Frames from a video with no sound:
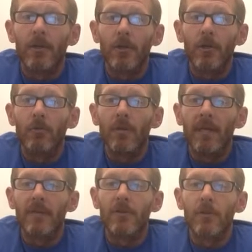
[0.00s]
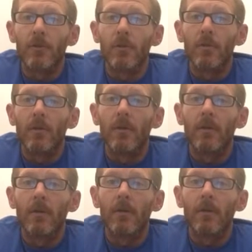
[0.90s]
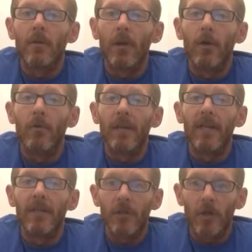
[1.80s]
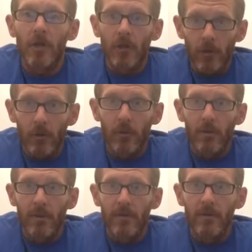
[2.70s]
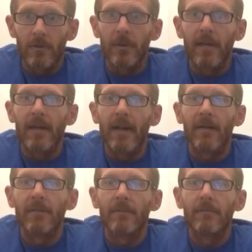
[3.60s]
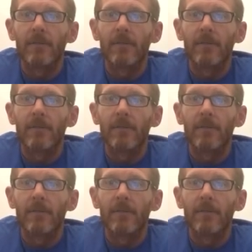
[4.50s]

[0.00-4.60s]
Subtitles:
you need to know that it is on you to bring it out.